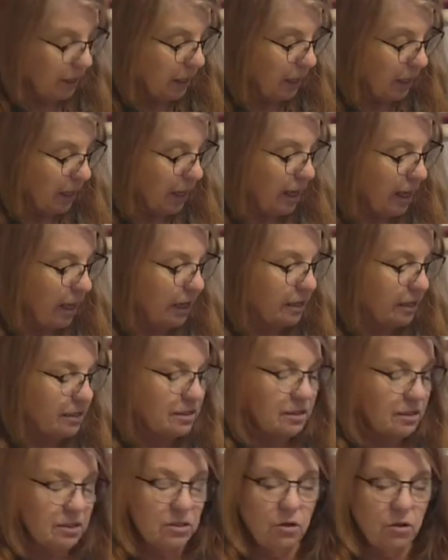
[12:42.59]
And
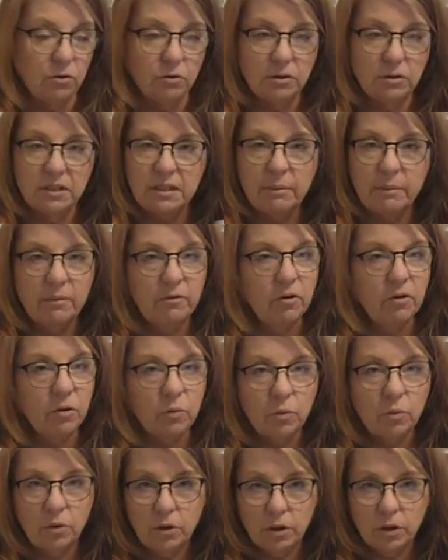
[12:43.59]
so some of her
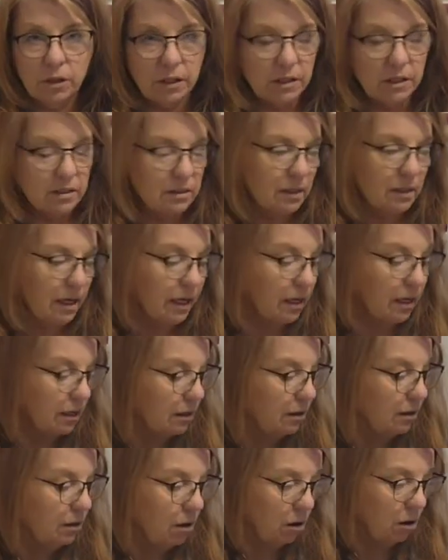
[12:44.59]
work is like,
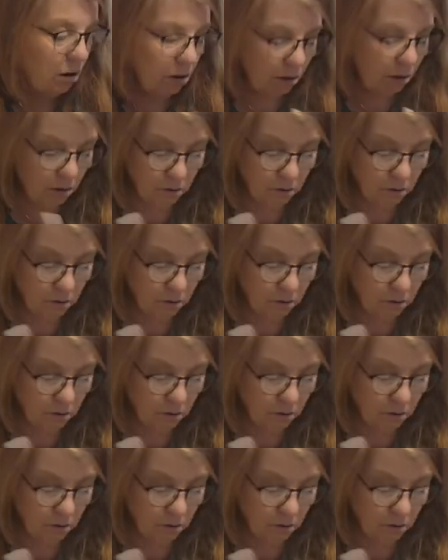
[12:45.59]
oh,